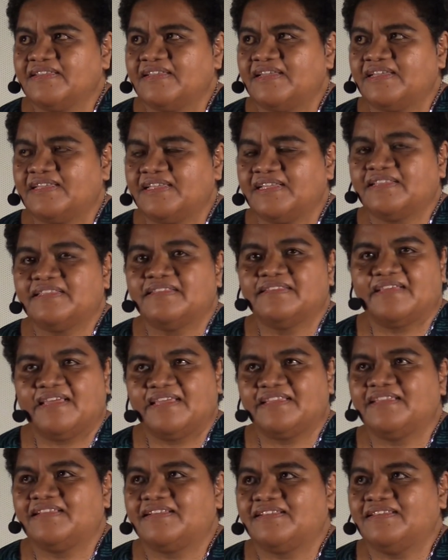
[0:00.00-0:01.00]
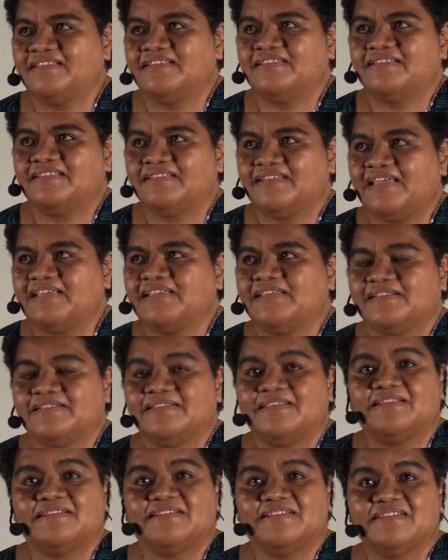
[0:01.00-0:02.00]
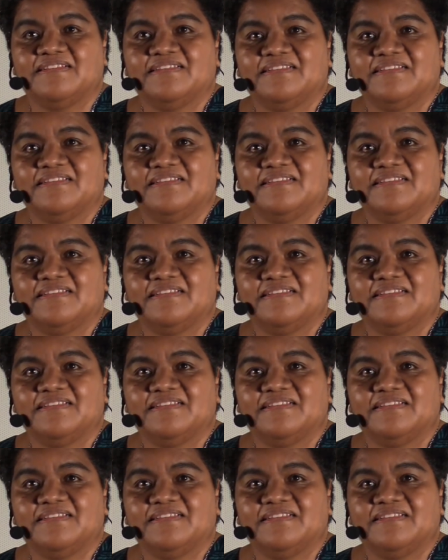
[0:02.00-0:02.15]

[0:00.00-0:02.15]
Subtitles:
I get that.